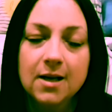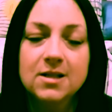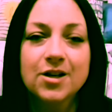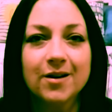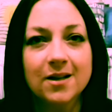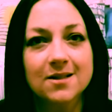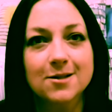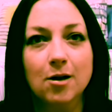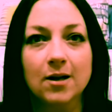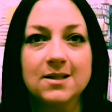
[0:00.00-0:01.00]
During this
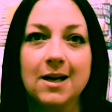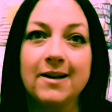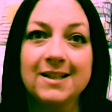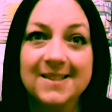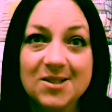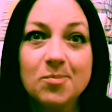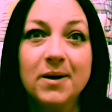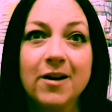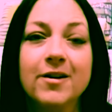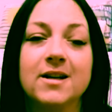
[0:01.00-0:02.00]
lockdown
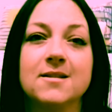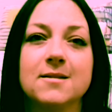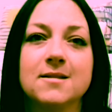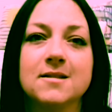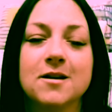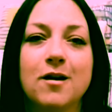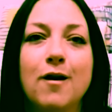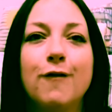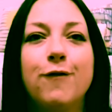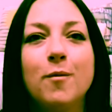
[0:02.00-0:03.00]
experience,
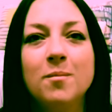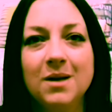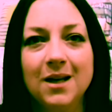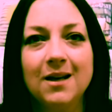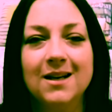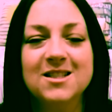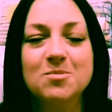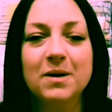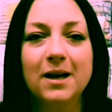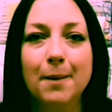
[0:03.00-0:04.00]
for me, it's
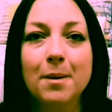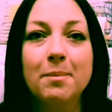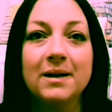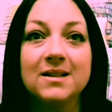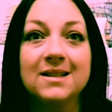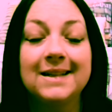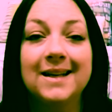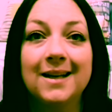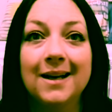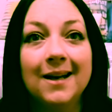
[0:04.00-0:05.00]
become abundantly
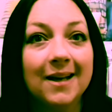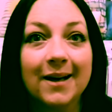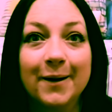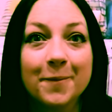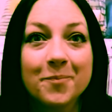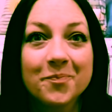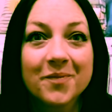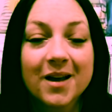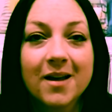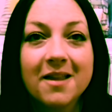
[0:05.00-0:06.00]
clear
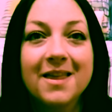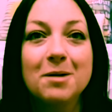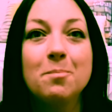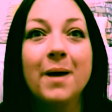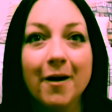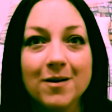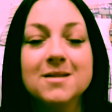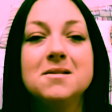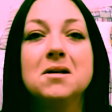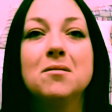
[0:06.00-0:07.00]
that
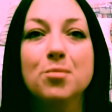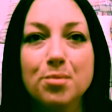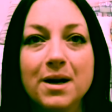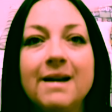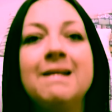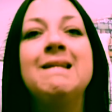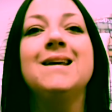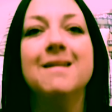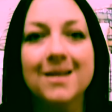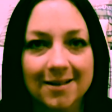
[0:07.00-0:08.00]
parenting really
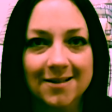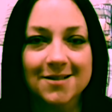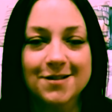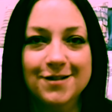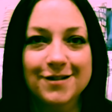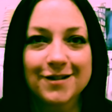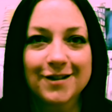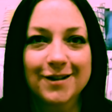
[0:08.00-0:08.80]
is